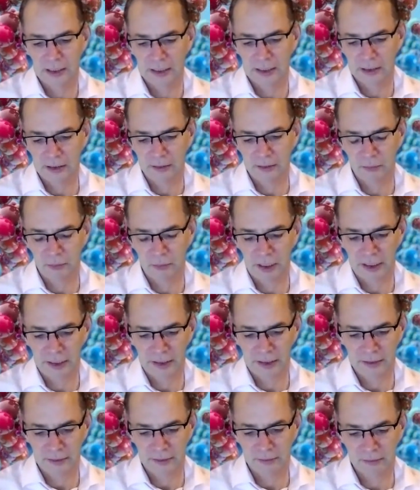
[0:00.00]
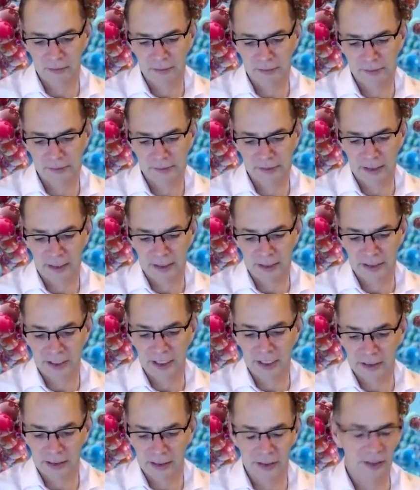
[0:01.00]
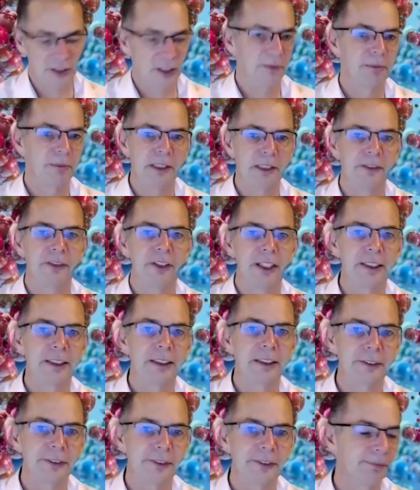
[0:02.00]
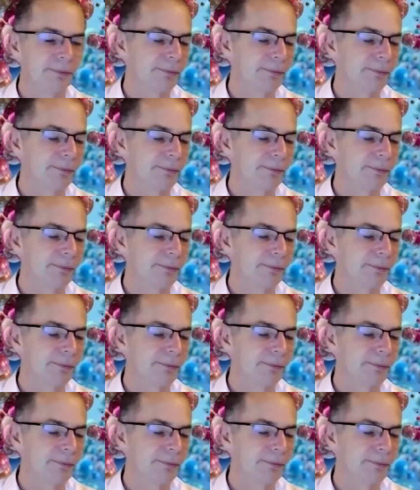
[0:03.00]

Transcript: why it as yet has not been effective.